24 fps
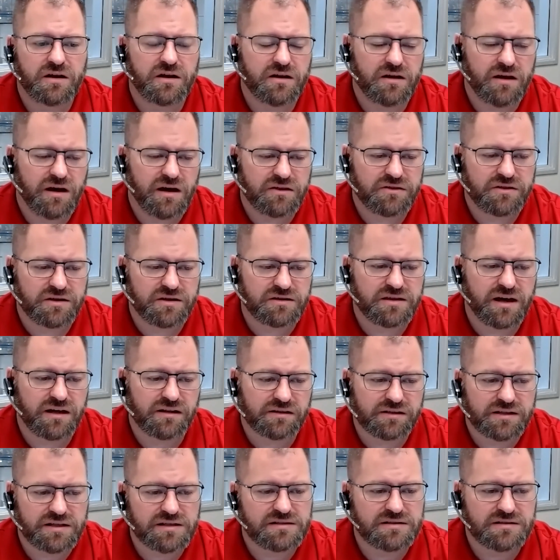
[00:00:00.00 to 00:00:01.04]
And I think
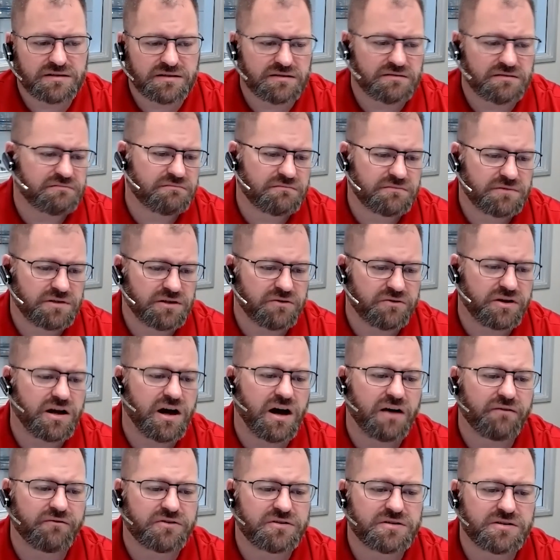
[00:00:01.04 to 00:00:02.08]
that leads the
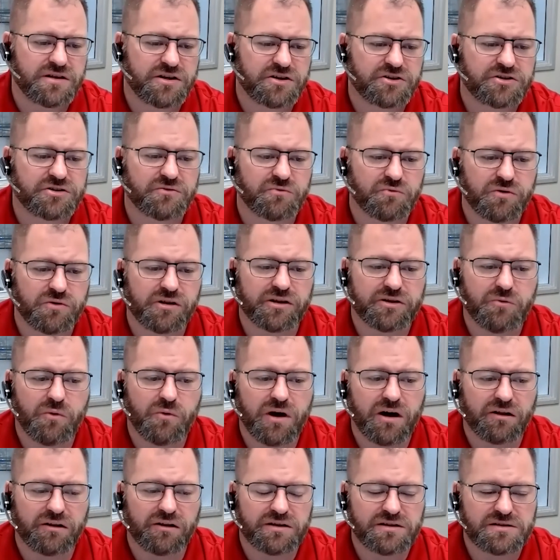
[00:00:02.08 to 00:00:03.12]
conversation really
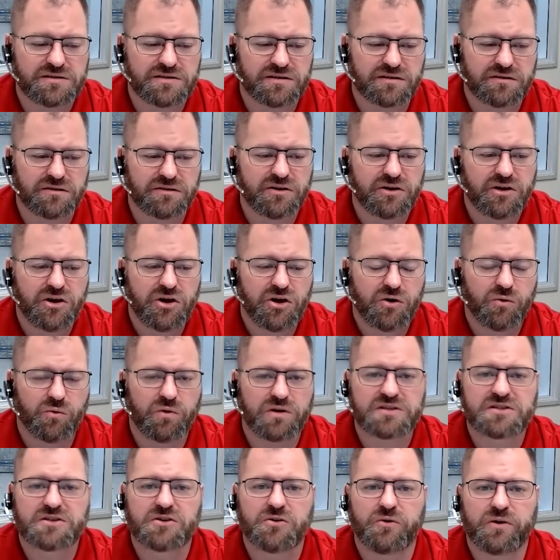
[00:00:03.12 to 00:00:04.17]
well into
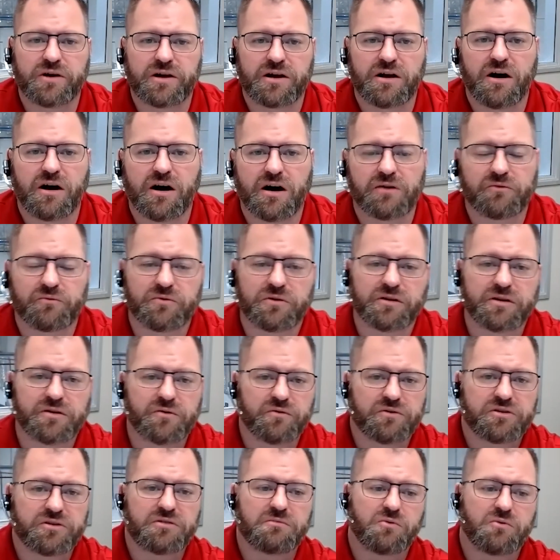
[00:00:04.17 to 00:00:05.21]
what's going on
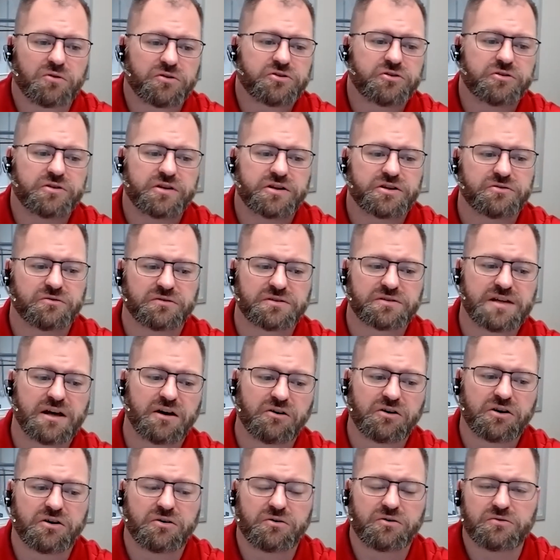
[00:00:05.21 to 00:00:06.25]
really with the more traditional
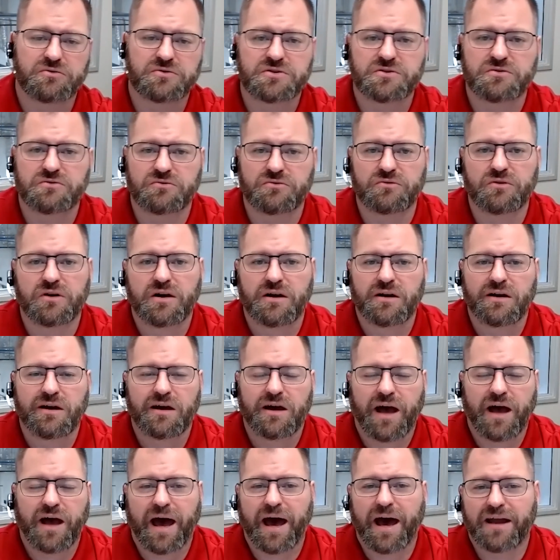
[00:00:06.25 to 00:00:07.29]
telcos who
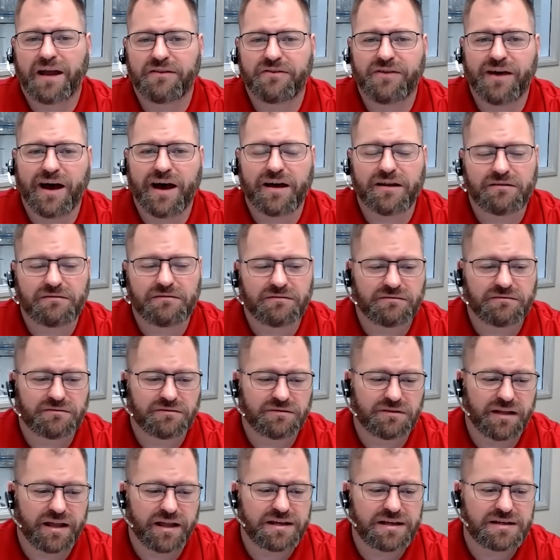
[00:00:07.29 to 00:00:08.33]
had that
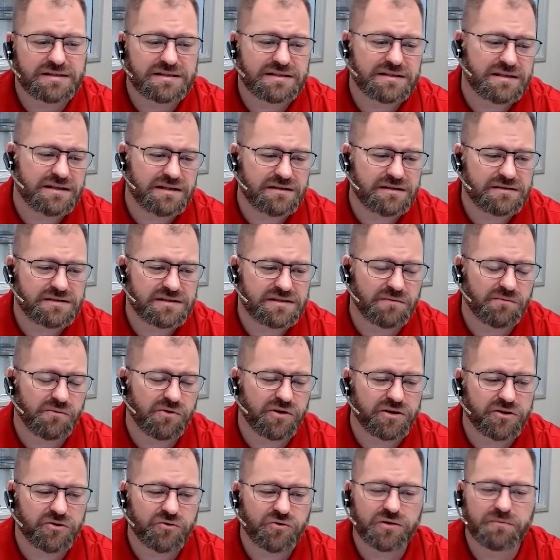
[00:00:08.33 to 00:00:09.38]
legacy,
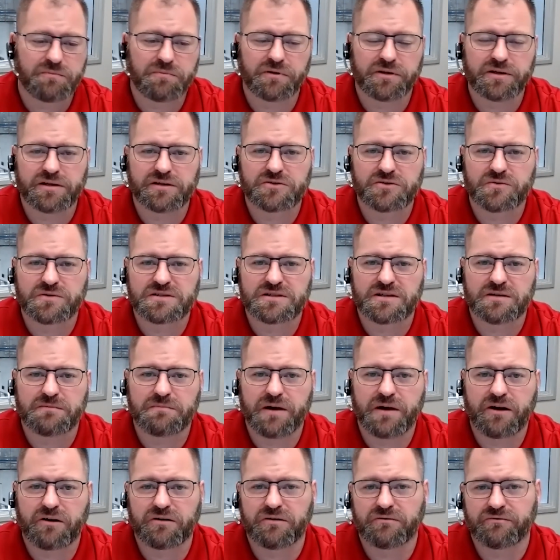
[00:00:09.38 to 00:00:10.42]
somewhat crippling twisted
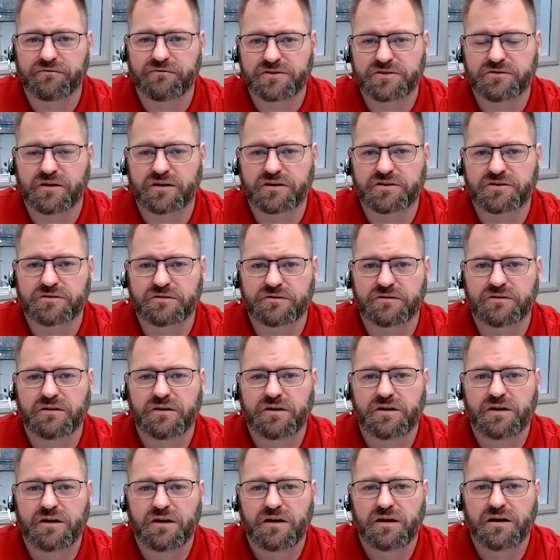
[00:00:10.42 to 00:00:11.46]
pair infrastructure,
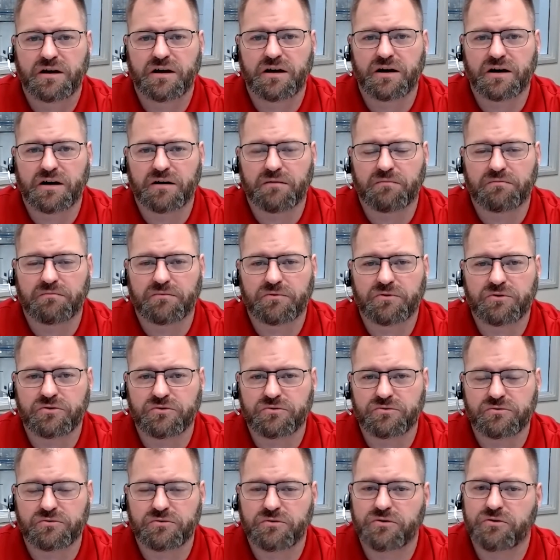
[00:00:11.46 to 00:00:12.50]

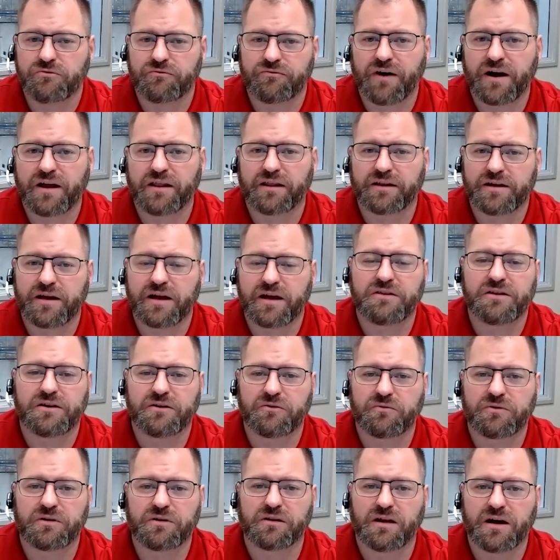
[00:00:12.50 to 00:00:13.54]
who finally, I
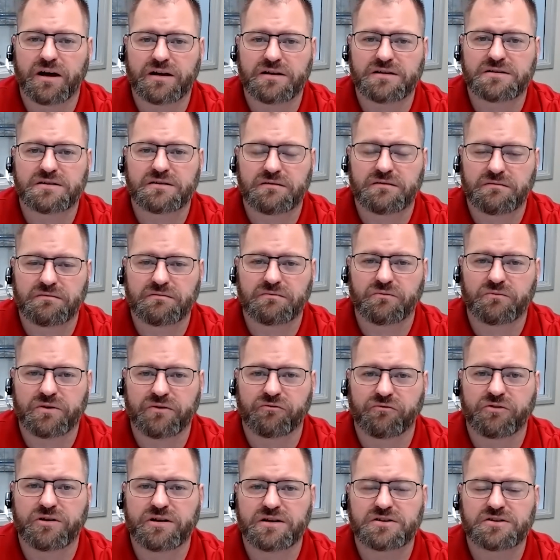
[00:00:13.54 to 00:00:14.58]
think, realized
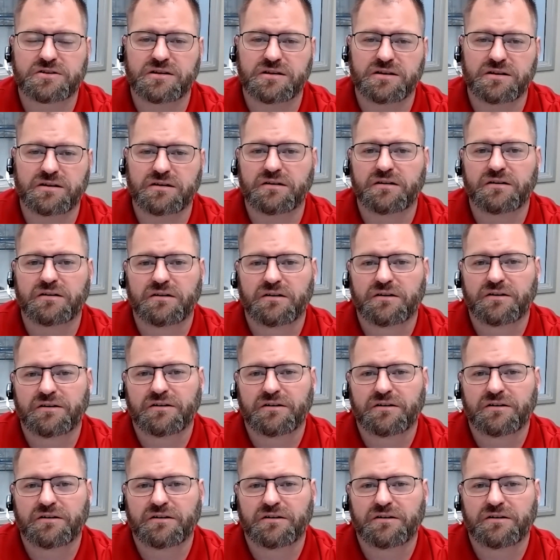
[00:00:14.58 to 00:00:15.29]
we've reached the